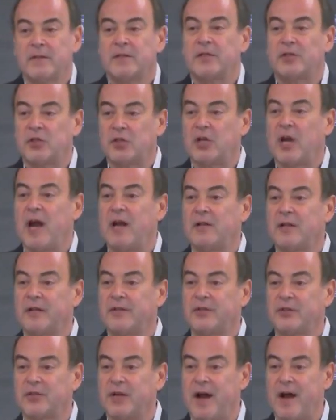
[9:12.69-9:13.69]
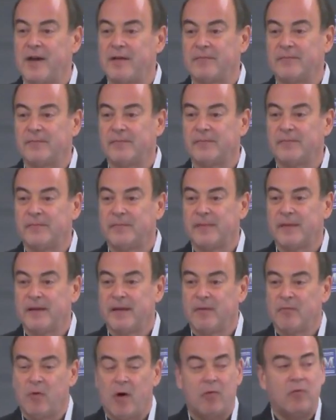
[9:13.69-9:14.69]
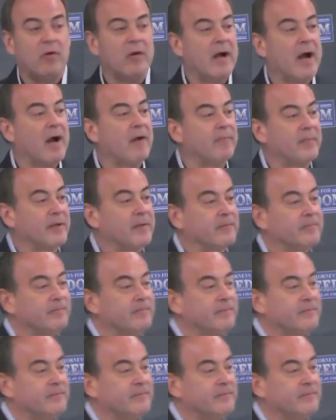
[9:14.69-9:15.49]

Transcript: to challenge that, what will happen?